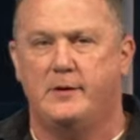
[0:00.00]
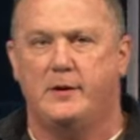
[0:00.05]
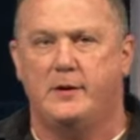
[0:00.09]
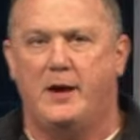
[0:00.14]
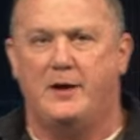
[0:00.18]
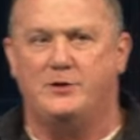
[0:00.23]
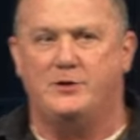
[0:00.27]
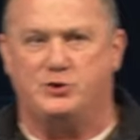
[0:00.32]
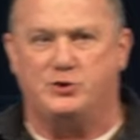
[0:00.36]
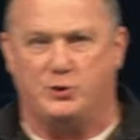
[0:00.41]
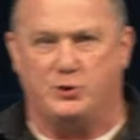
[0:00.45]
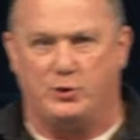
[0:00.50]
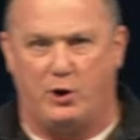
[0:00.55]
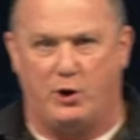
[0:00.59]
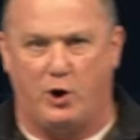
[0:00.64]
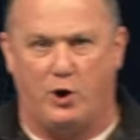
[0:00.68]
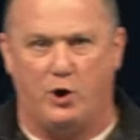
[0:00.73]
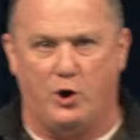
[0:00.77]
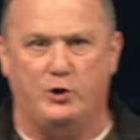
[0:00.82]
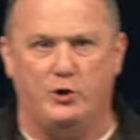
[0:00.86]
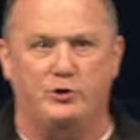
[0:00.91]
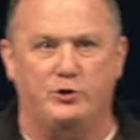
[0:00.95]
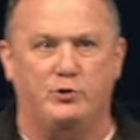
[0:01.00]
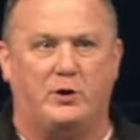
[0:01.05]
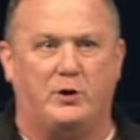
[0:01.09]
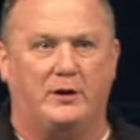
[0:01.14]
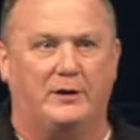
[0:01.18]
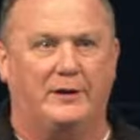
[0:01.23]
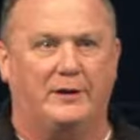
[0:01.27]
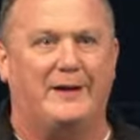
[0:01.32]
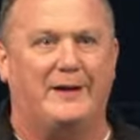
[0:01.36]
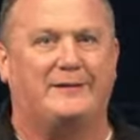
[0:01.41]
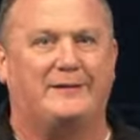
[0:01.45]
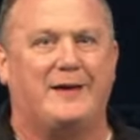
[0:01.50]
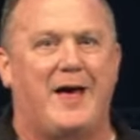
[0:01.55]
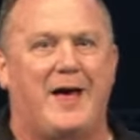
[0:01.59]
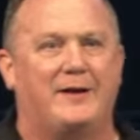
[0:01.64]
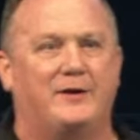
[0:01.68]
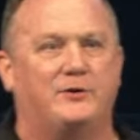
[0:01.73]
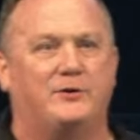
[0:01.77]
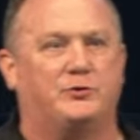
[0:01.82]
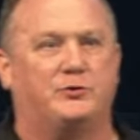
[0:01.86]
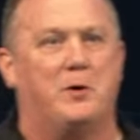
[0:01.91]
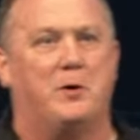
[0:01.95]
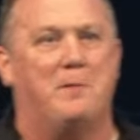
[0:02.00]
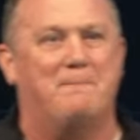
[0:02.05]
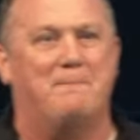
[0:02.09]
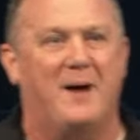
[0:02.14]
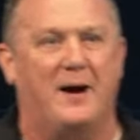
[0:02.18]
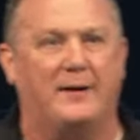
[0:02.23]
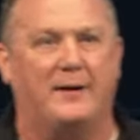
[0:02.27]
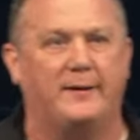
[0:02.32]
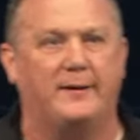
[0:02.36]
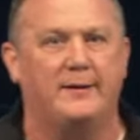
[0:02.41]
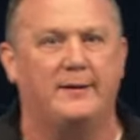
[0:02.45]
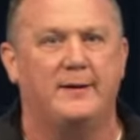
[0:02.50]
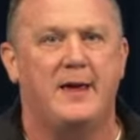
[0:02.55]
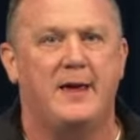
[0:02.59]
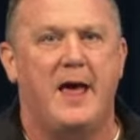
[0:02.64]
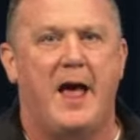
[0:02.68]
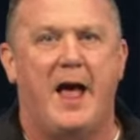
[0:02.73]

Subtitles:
as your hurt, you collect that into a bucket